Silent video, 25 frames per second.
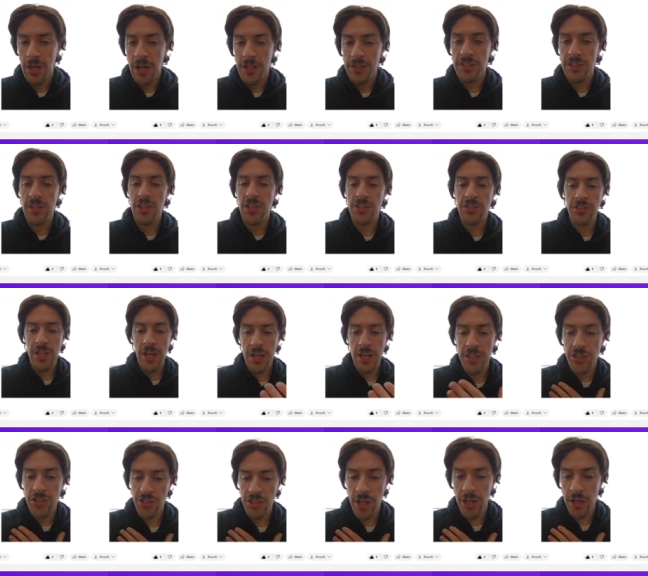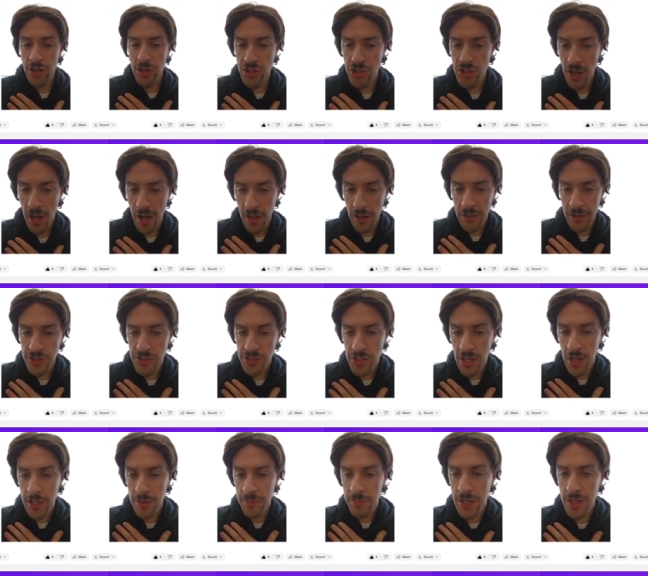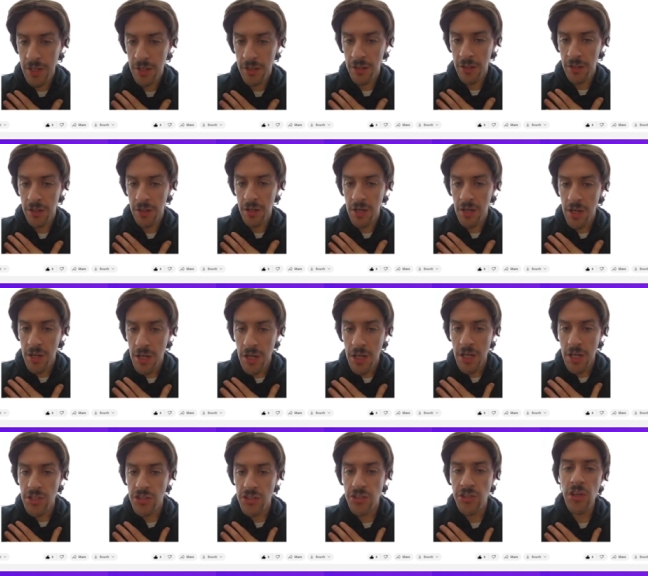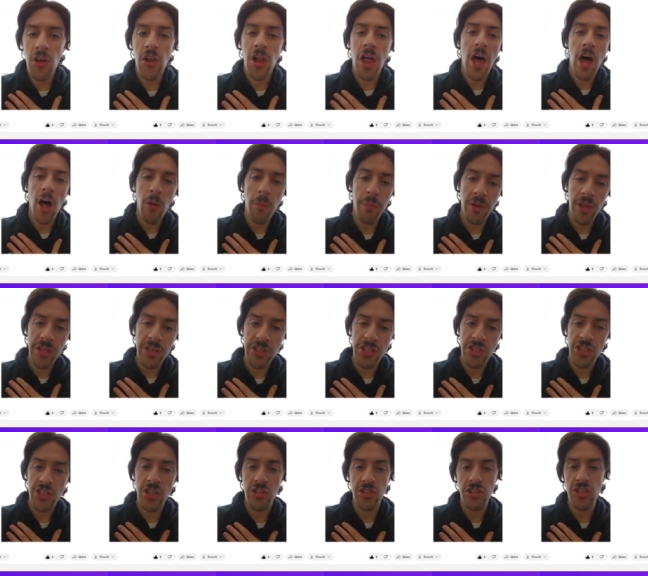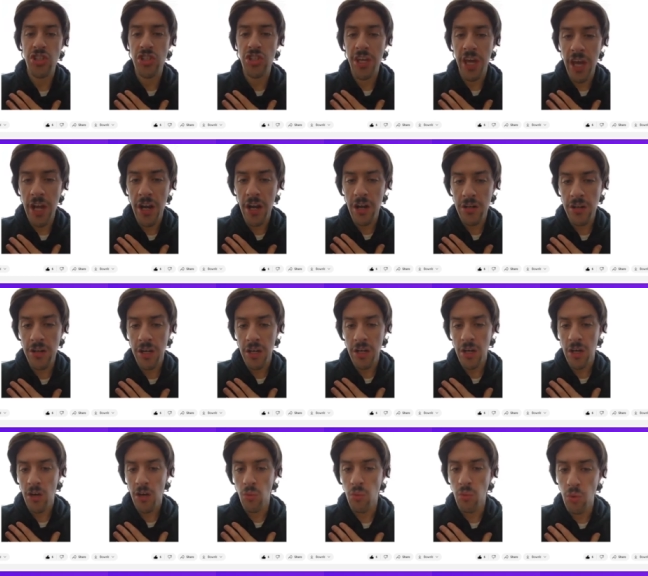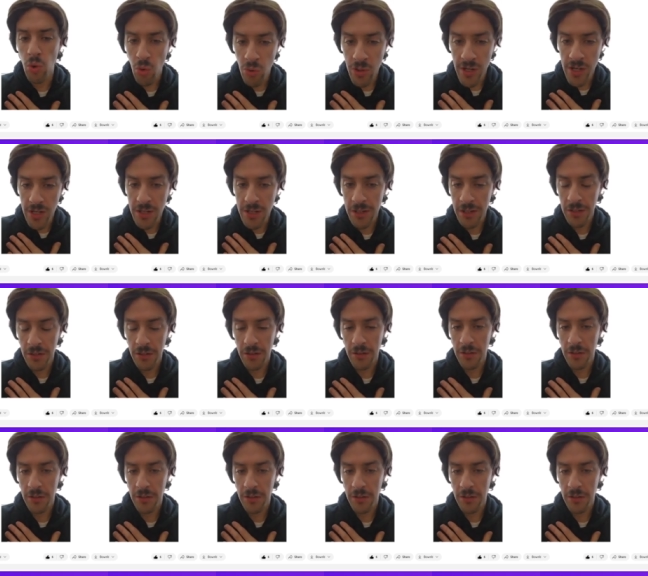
to this day, this inner child inside of me is still helpless, is still scared, wounded.